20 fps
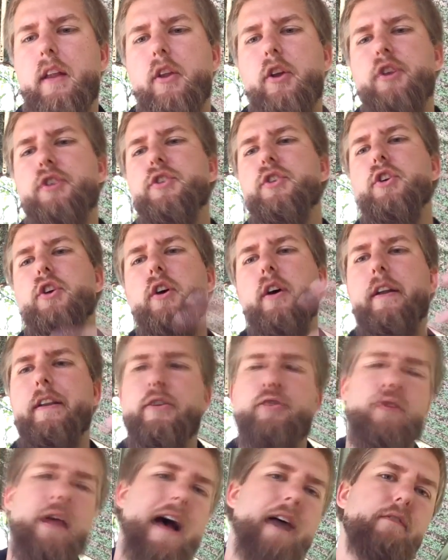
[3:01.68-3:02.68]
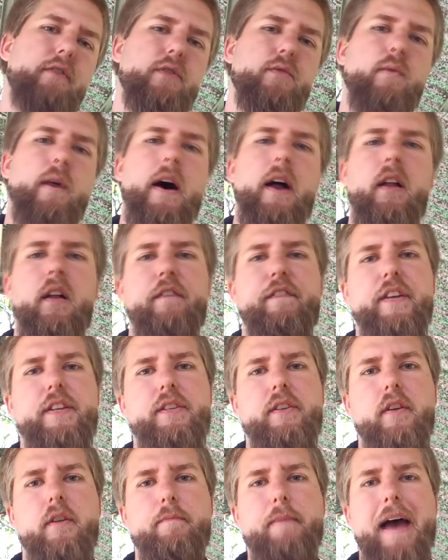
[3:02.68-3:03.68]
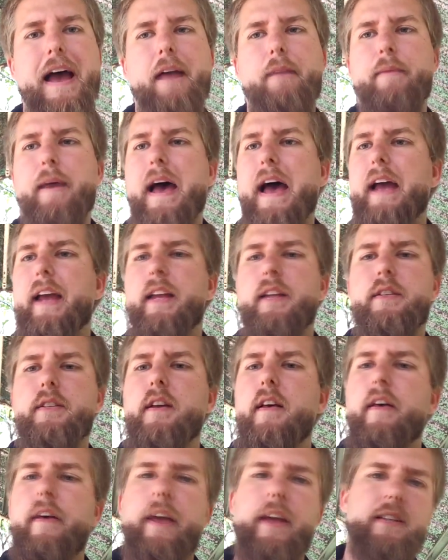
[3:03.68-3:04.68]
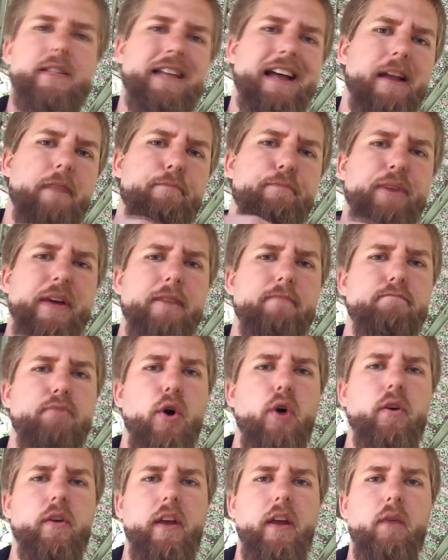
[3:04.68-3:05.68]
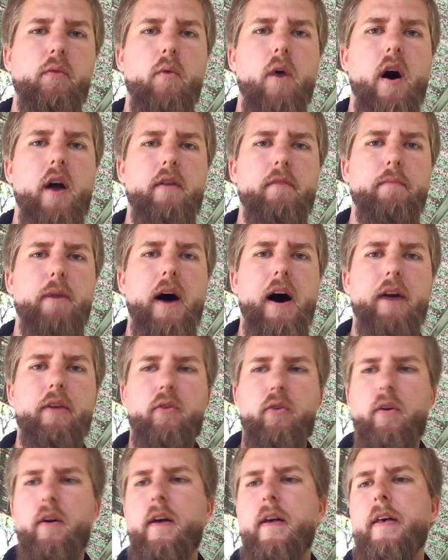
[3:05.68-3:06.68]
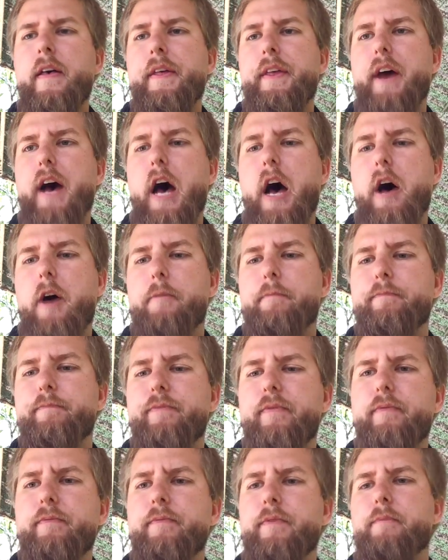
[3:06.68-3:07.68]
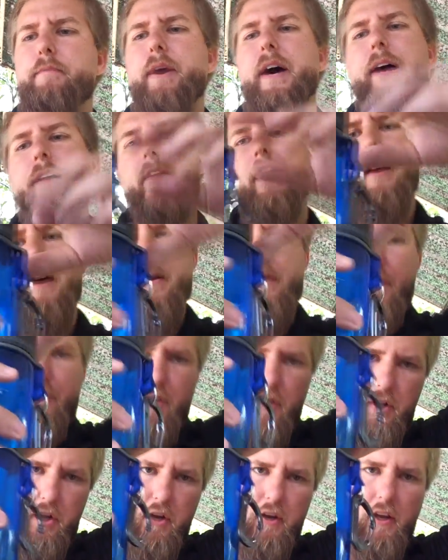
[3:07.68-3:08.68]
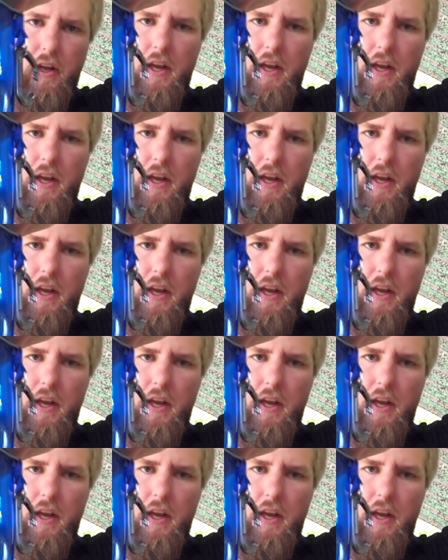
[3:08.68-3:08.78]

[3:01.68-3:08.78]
looks good. It travels well. It fits in your backpack. It's not a big bulky water bottle. But if you look